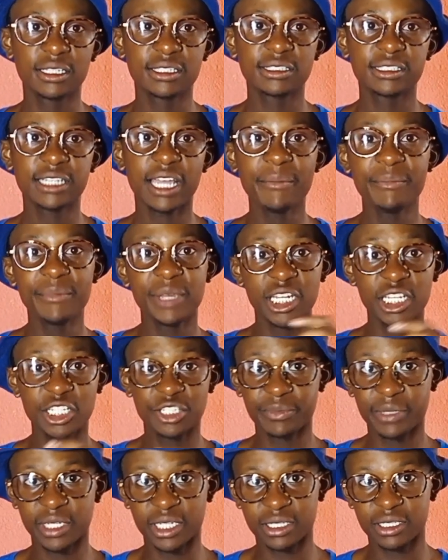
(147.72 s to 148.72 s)
Time
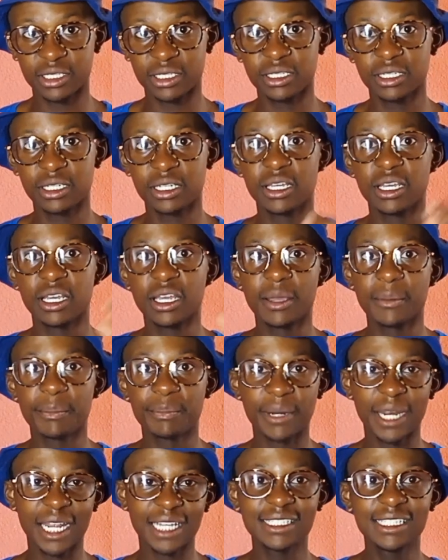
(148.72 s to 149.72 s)
management.
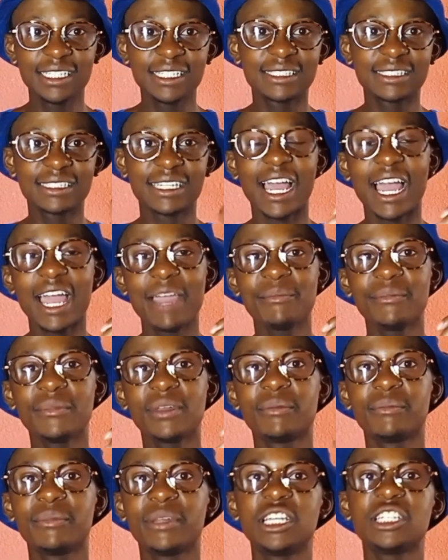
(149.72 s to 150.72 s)
Practice time
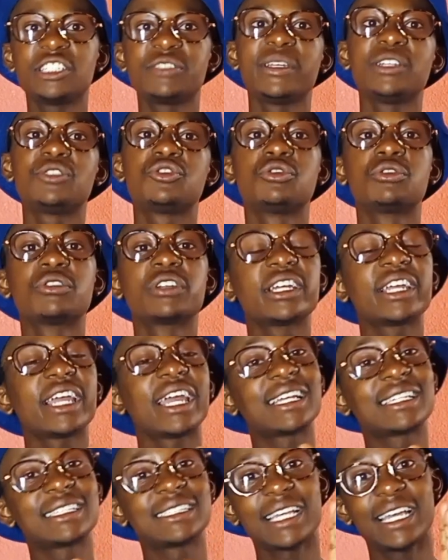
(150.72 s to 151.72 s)
management during
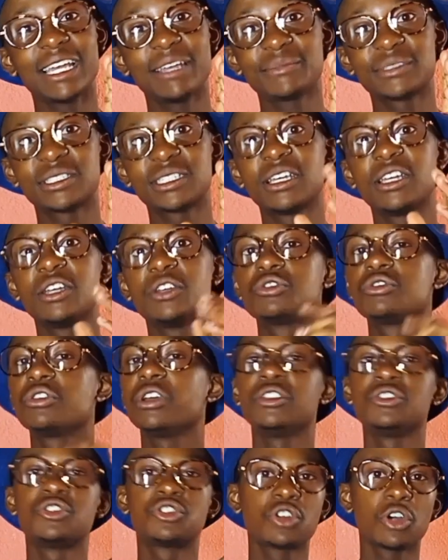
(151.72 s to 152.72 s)
exams to
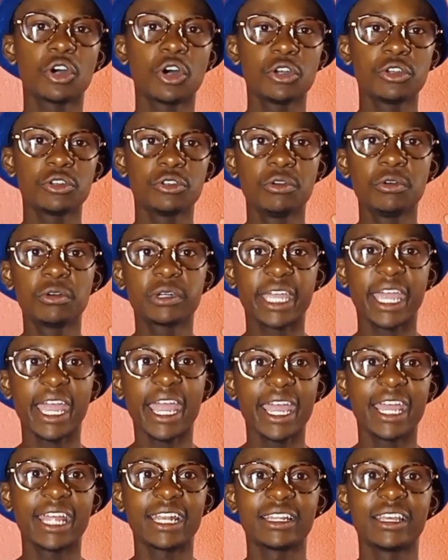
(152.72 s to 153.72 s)
ensure you
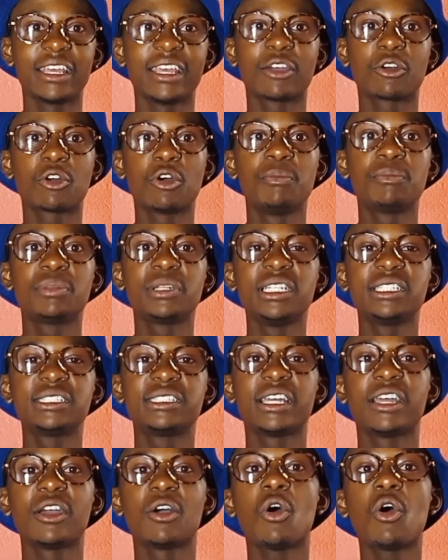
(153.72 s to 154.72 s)
can
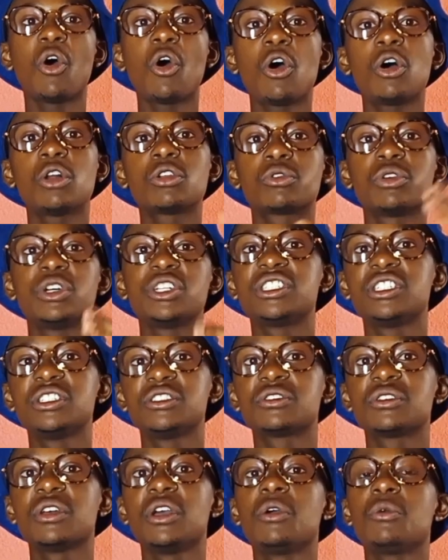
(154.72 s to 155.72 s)
complete all
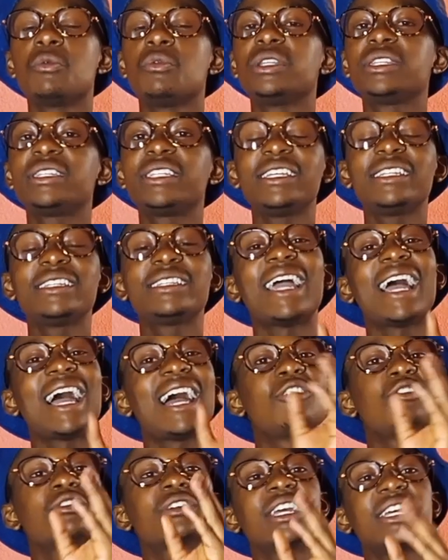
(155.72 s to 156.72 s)
questions within the
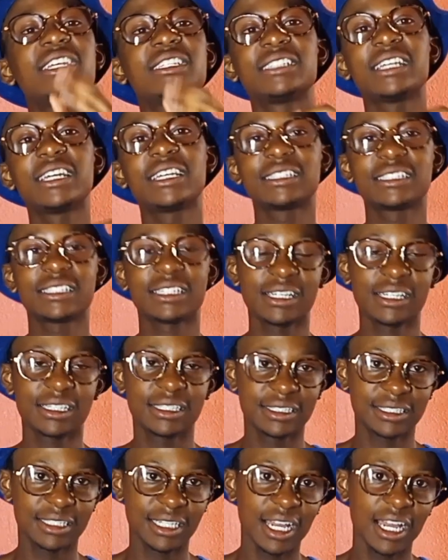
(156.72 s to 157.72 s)
allocated
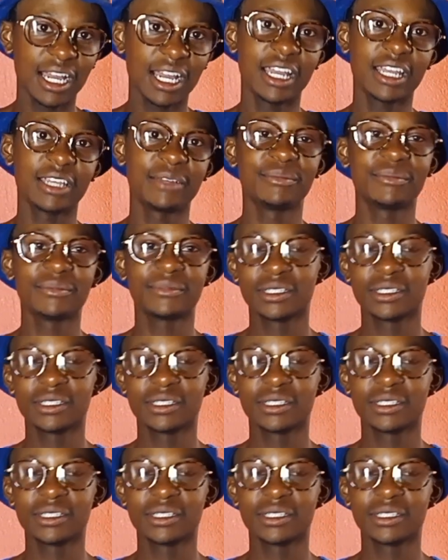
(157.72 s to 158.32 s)
time.